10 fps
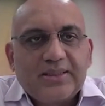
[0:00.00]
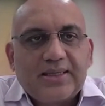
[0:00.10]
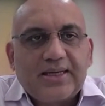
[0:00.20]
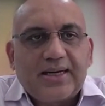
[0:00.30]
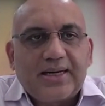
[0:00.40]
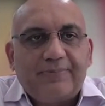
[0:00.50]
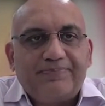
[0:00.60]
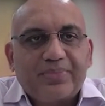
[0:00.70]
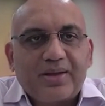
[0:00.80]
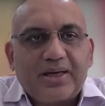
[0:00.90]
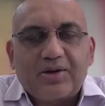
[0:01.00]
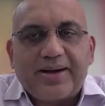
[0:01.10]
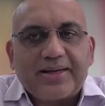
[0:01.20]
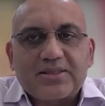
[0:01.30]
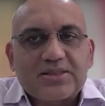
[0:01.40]
uh,
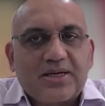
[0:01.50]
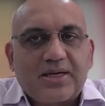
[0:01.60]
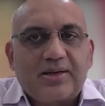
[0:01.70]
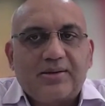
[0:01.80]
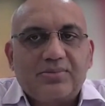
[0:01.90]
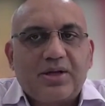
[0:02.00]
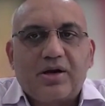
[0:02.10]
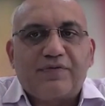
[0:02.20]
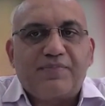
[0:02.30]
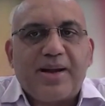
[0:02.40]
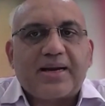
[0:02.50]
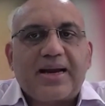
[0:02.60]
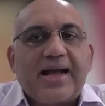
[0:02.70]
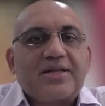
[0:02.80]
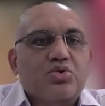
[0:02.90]
otherwise none of my
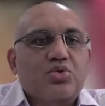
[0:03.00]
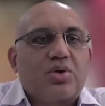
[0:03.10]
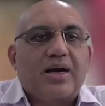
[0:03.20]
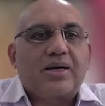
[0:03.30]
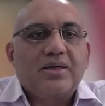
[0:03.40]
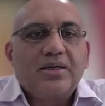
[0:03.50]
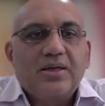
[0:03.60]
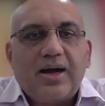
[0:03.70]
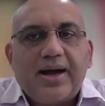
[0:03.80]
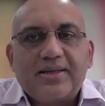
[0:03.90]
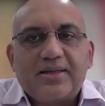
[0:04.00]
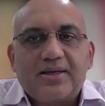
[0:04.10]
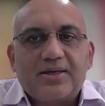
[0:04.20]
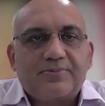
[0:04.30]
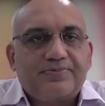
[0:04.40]
clients who are
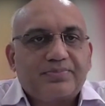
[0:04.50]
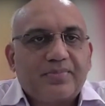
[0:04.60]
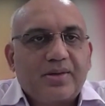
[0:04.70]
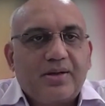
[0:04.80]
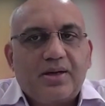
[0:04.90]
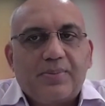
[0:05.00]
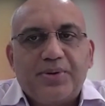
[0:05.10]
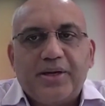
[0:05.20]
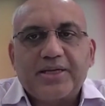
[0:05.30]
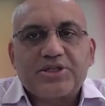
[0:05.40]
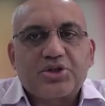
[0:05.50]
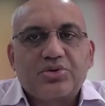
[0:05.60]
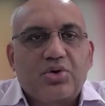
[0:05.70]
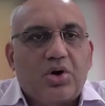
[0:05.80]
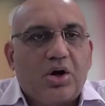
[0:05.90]
either
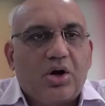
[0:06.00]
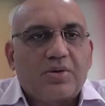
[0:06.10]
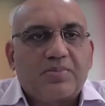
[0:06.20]
PSU or